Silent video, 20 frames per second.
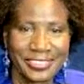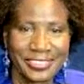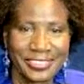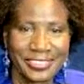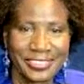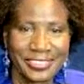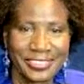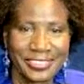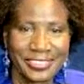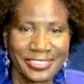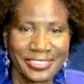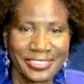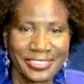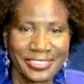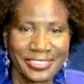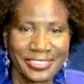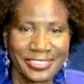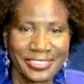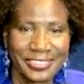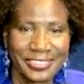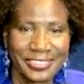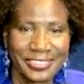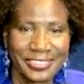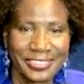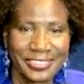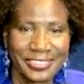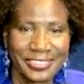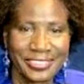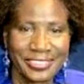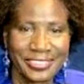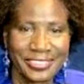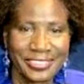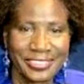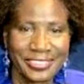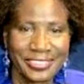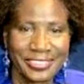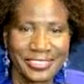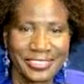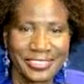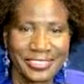
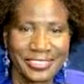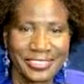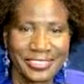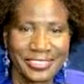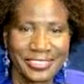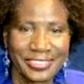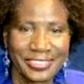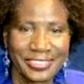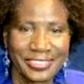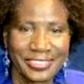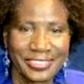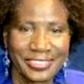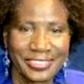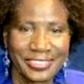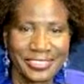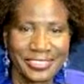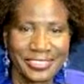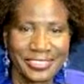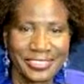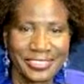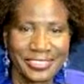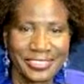(no lip movement)